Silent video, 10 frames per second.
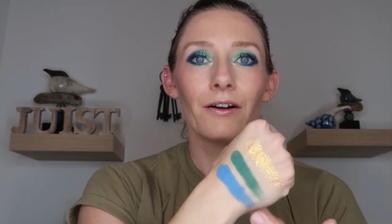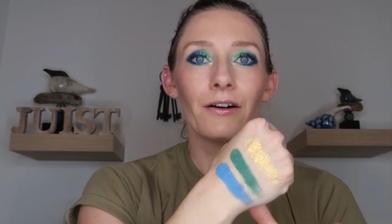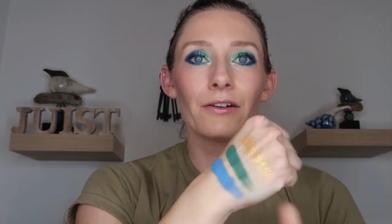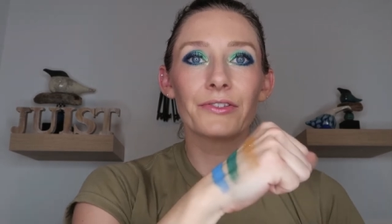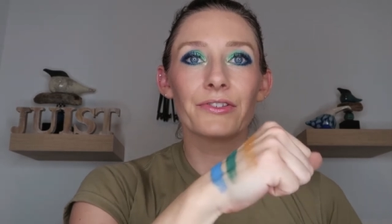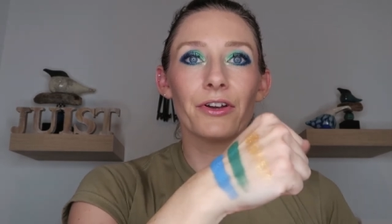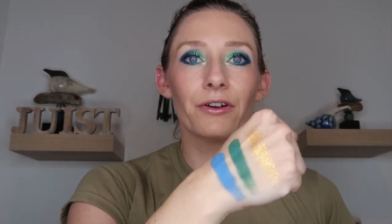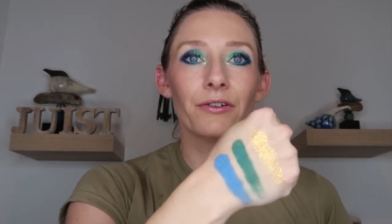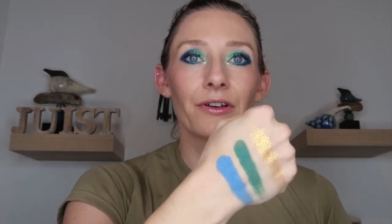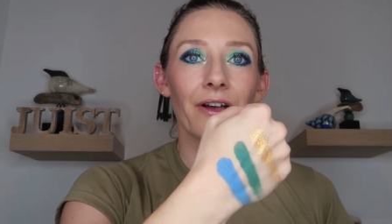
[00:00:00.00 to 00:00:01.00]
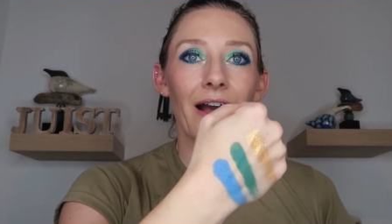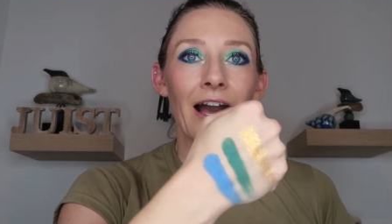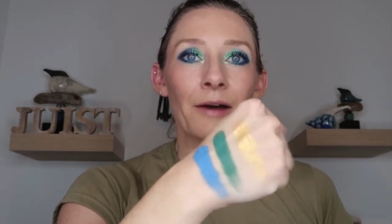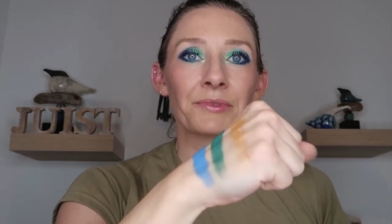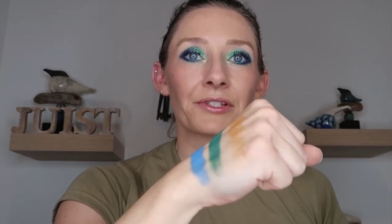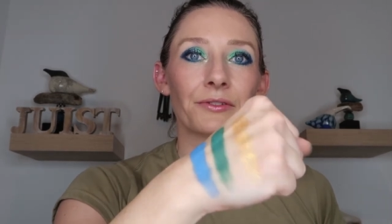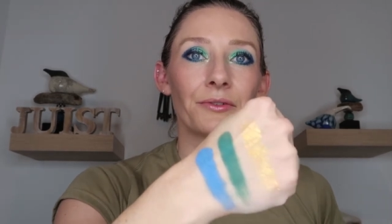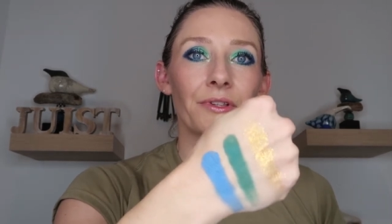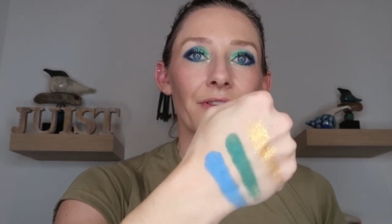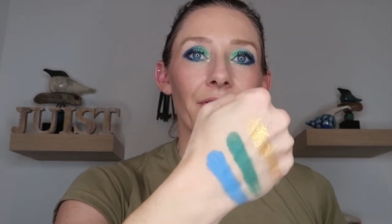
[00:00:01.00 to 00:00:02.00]
also
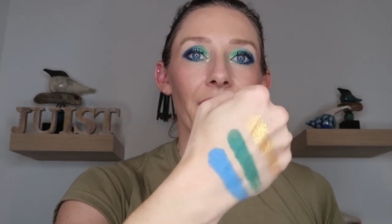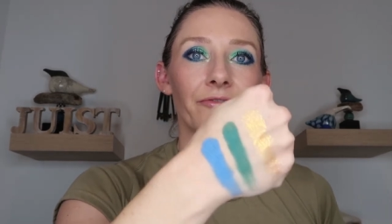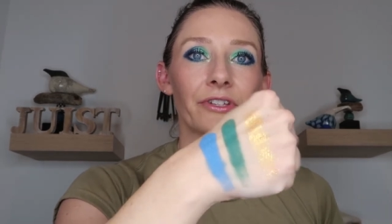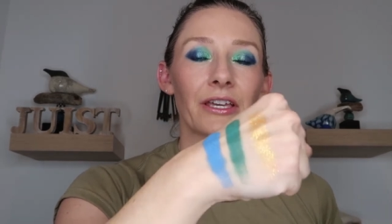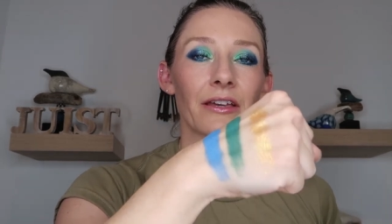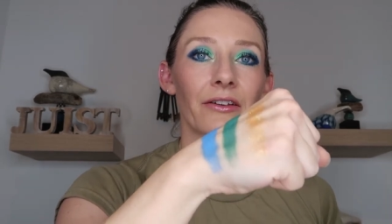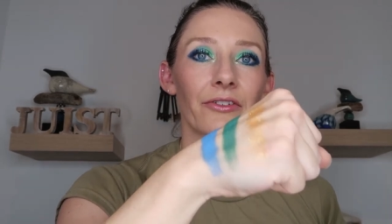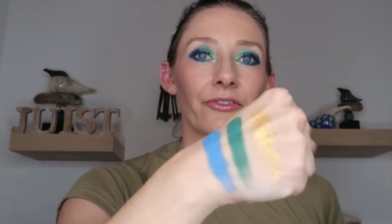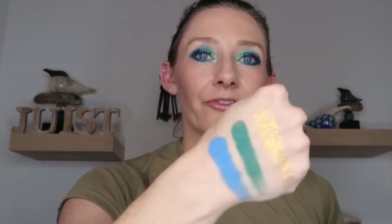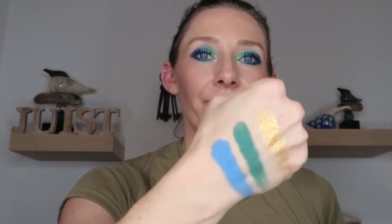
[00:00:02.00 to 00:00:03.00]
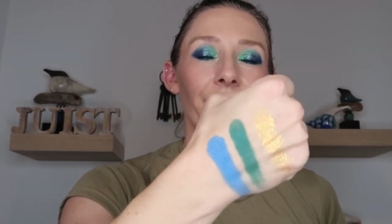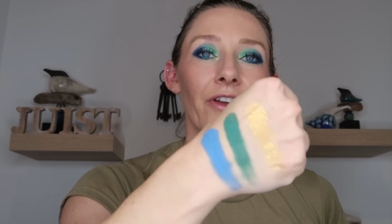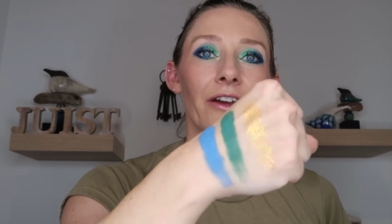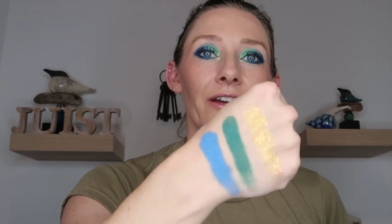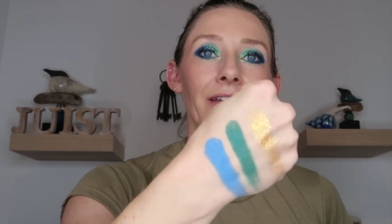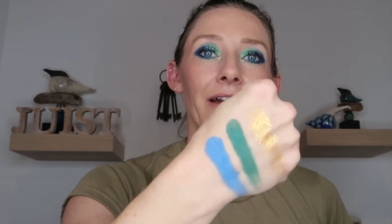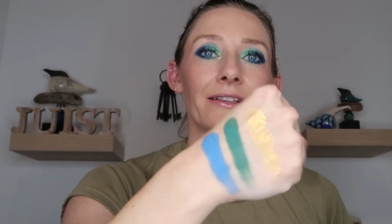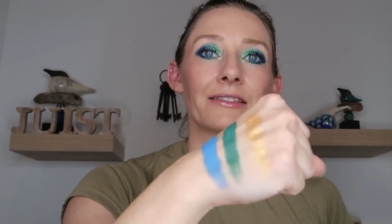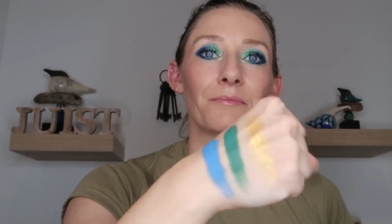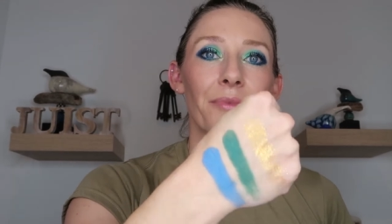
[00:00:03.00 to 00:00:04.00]
absolutely lovely, very
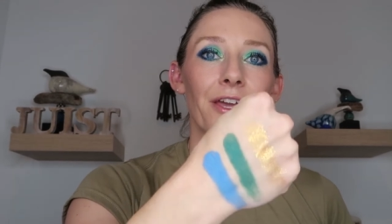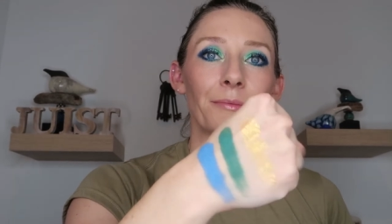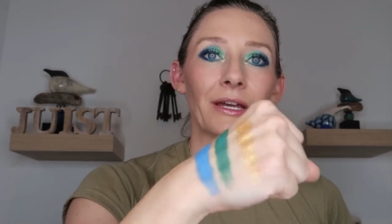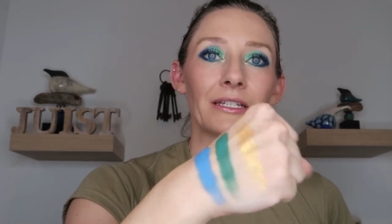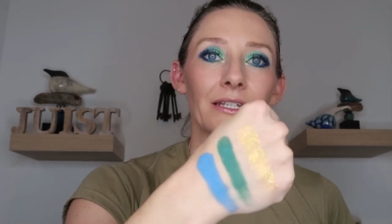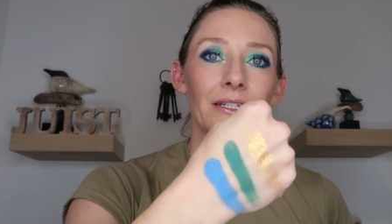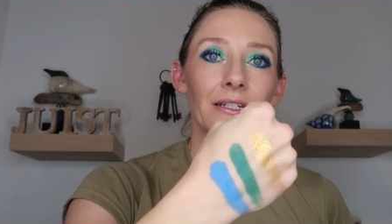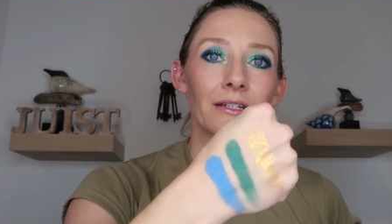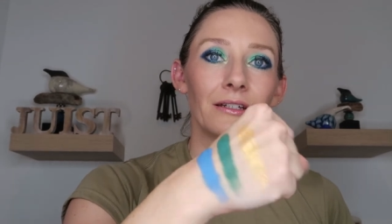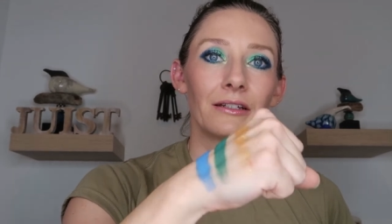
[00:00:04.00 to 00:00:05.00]
nice and pigmented.